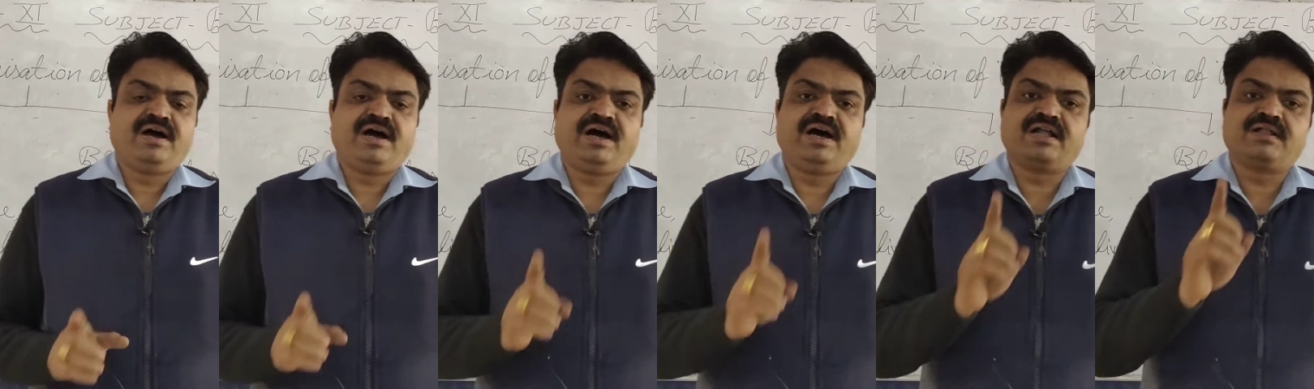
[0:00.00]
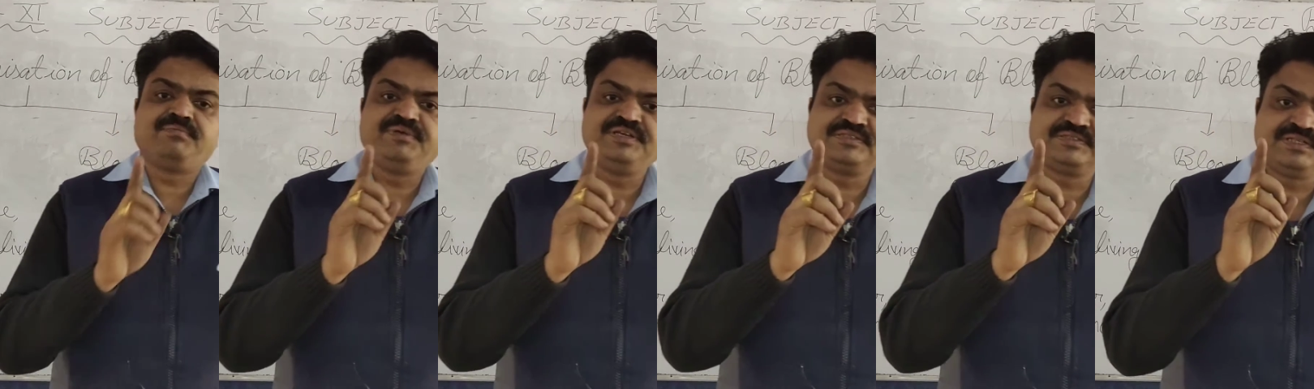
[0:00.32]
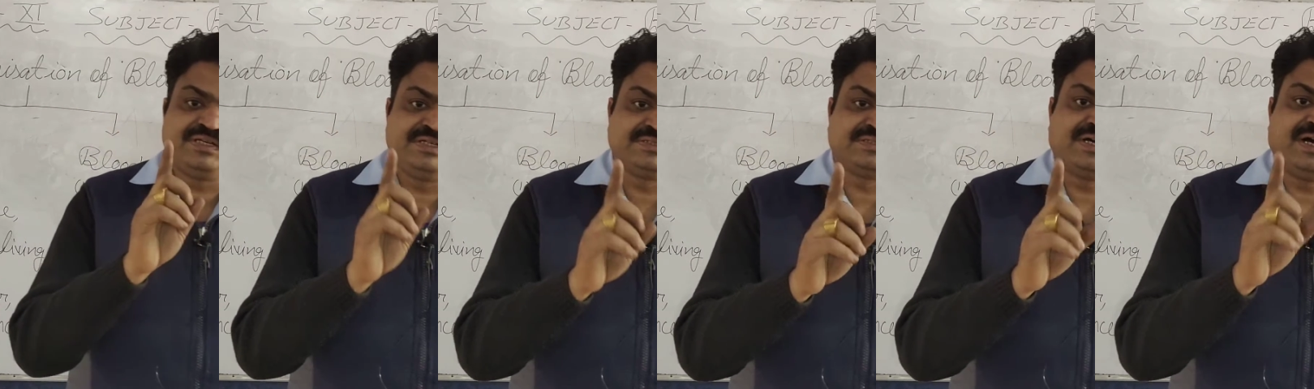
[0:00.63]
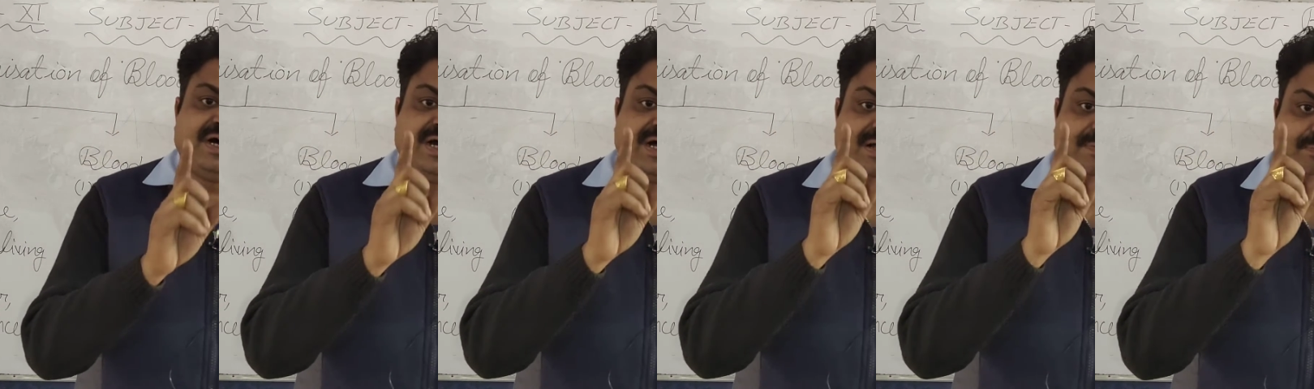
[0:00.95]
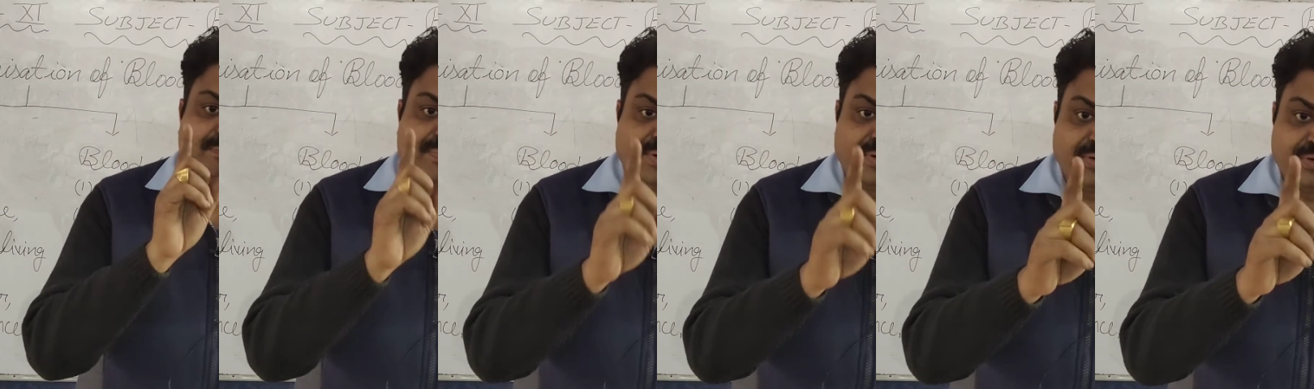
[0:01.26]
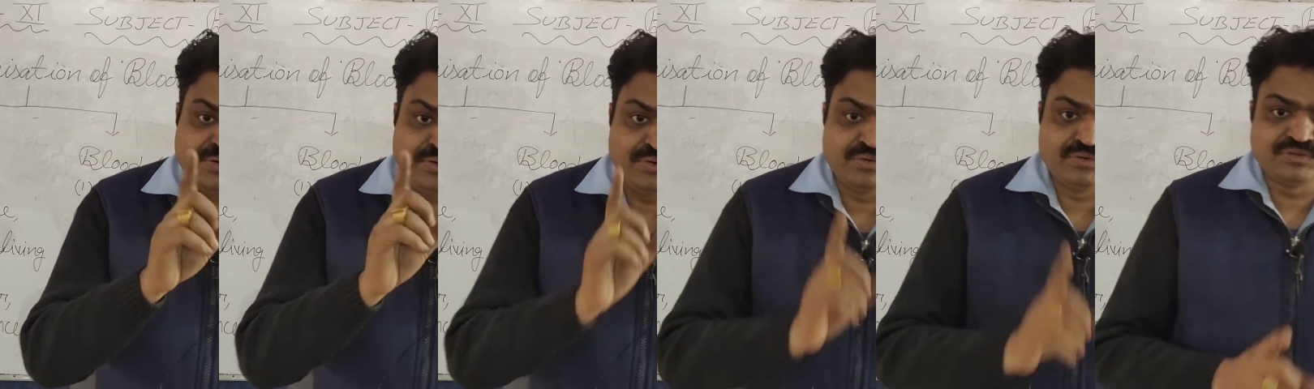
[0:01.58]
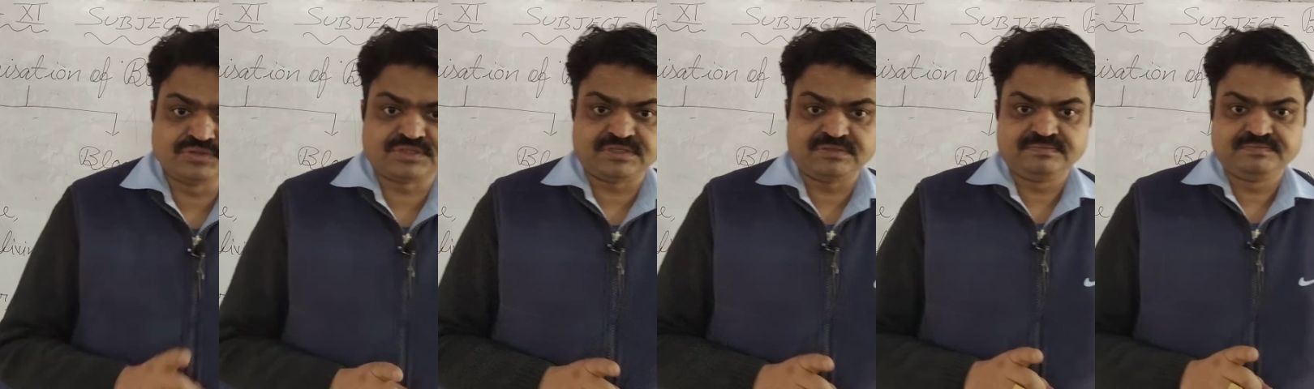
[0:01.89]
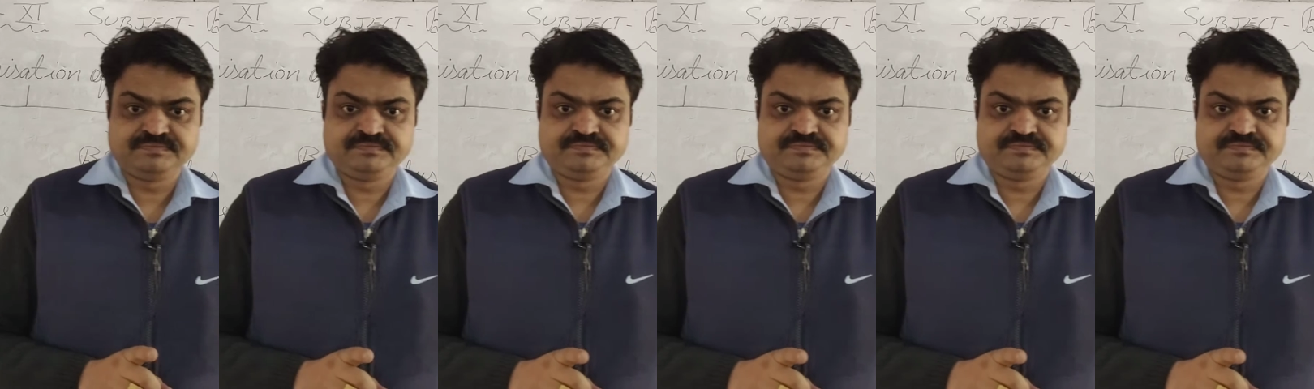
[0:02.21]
RBCs are produced